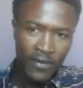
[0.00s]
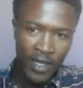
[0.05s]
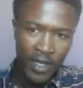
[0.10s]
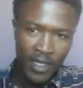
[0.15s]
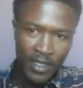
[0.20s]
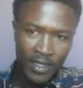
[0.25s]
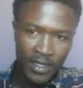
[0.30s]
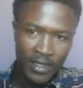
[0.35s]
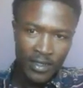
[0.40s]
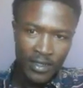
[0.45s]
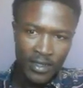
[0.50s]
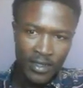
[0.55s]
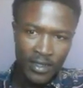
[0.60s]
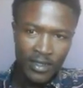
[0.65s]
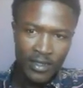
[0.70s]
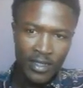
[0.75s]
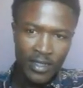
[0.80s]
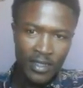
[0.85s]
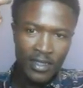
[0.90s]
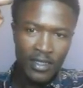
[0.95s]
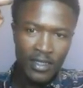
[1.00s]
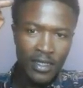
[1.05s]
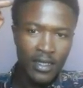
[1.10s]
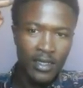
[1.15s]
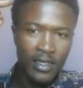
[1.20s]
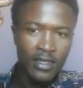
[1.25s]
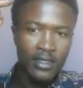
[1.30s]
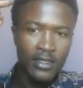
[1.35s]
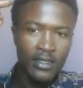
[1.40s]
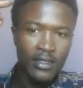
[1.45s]
factors such
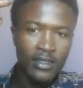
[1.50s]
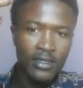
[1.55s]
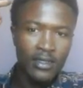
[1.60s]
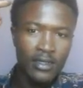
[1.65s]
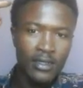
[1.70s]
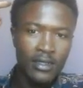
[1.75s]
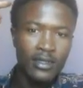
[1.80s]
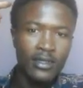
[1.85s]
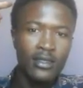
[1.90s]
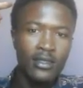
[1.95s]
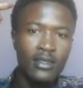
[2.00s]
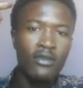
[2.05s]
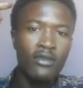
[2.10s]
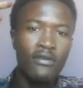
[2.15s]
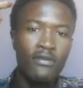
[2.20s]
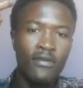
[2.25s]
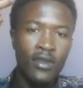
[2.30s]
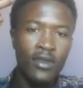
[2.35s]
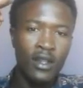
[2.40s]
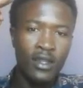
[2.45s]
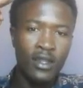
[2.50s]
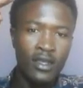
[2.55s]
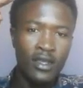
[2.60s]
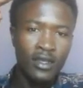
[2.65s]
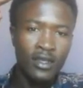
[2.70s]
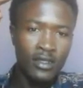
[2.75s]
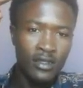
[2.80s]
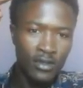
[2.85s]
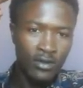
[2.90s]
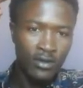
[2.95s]
as the
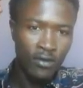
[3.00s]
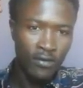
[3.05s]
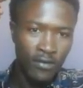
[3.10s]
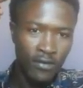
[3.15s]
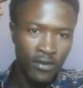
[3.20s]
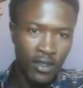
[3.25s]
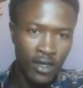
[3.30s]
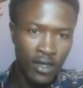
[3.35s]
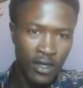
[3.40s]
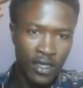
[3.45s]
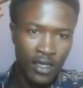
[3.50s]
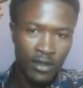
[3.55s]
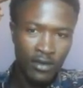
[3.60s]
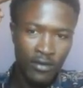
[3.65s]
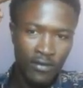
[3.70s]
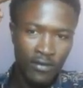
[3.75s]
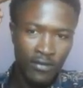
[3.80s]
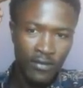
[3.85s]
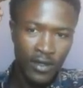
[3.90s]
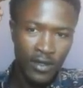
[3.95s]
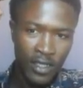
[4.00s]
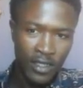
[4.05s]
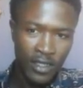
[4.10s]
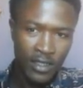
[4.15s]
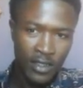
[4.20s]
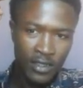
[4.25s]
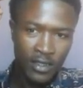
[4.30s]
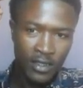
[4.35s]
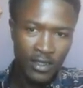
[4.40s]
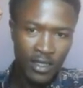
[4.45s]
failures of the League of
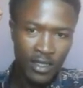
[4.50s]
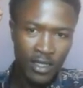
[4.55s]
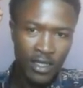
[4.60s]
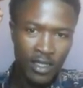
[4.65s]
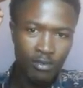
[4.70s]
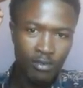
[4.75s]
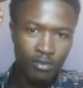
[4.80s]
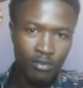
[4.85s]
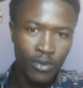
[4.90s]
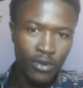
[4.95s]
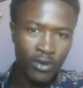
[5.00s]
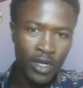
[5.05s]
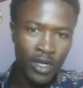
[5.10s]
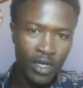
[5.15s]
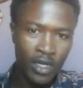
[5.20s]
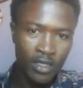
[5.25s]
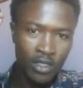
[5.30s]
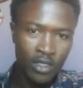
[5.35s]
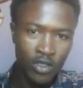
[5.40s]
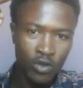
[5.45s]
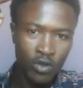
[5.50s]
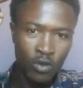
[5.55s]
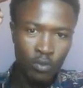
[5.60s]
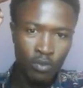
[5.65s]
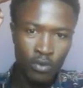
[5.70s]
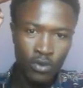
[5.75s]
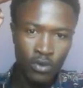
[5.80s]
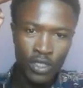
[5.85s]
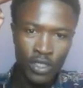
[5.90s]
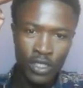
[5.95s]
Nations and broader
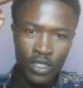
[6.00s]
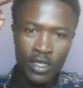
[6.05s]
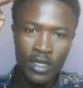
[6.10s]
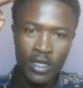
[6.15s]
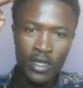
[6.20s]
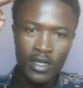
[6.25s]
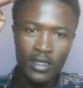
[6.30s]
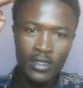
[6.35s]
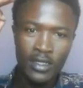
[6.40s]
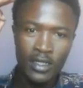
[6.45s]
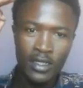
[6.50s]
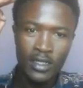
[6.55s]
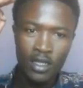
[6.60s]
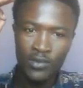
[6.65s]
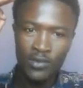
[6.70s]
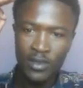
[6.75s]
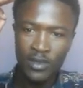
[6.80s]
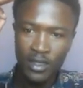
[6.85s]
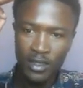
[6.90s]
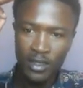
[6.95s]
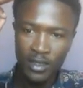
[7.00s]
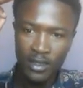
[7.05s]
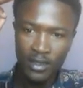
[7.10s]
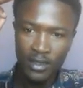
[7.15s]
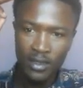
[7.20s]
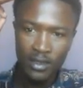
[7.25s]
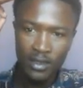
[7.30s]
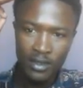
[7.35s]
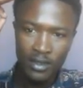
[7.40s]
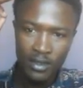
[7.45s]
geopolitical
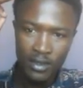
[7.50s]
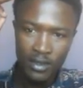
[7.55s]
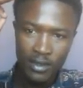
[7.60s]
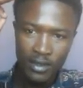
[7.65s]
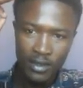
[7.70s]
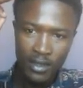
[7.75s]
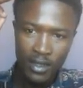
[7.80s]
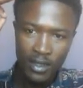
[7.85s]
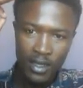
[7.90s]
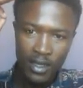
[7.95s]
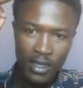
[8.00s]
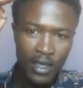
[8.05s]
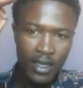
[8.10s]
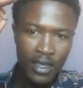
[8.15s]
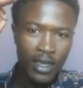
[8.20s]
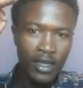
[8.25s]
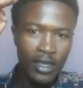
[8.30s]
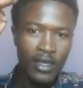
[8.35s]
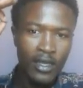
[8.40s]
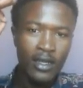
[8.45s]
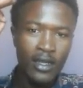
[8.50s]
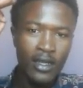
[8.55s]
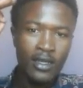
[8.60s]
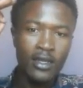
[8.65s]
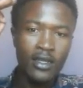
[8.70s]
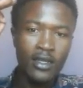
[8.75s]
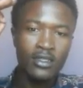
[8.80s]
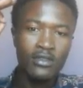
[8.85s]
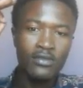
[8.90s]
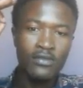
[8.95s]
circumstances,
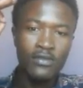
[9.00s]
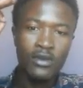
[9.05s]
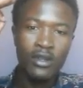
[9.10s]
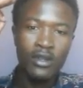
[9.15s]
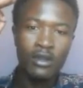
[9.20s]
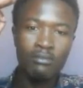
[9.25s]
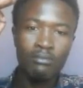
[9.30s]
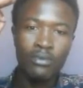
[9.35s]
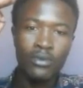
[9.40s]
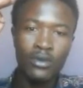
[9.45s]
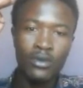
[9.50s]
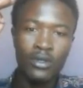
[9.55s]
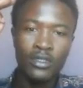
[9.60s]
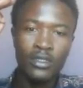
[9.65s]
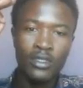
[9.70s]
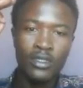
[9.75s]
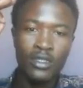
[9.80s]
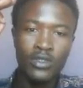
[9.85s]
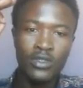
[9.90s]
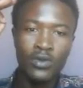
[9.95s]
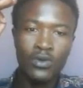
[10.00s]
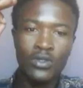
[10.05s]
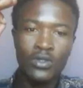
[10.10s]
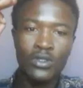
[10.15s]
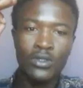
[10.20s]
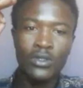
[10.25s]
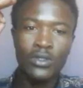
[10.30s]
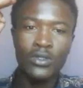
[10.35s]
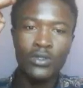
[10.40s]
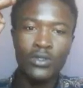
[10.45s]
Hitler's foreign policy
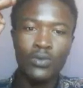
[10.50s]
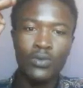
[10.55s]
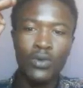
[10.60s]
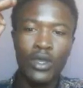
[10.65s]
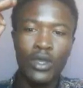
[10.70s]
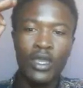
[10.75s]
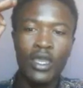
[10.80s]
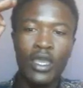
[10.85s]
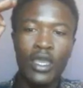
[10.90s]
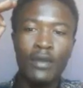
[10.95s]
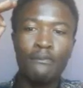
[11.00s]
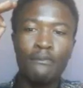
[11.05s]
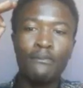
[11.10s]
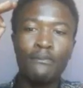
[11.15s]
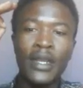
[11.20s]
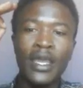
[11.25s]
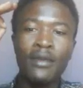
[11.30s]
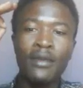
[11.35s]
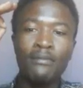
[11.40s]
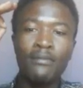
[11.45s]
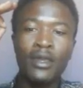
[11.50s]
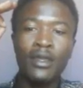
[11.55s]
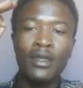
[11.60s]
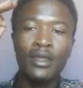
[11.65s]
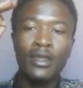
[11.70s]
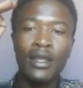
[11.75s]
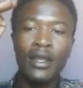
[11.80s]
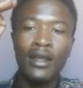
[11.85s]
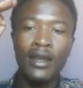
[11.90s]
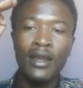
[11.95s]
choices were a
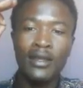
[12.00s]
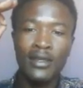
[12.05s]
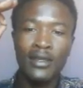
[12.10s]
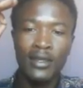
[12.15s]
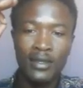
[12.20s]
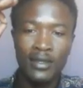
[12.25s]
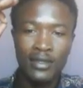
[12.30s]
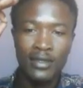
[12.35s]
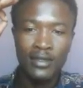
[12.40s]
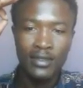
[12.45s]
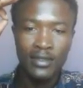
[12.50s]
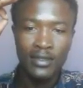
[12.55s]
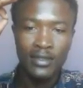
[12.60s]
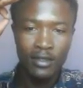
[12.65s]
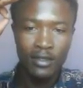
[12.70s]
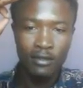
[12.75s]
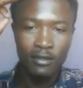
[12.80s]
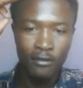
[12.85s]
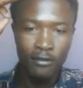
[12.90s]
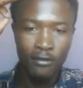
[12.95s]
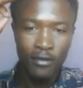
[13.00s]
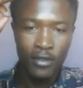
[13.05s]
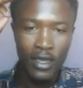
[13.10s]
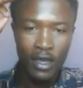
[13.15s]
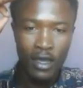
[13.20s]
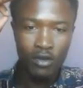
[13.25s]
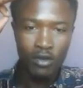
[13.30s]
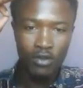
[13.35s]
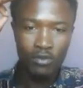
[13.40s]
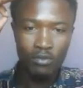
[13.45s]
primary catalyst for
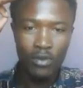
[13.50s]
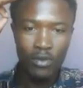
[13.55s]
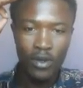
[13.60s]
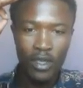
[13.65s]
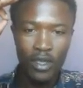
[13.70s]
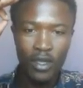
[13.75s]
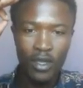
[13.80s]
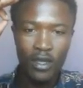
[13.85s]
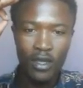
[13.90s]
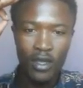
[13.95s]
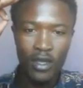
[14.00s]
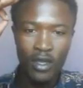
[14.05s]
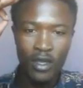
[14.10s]
the outbreak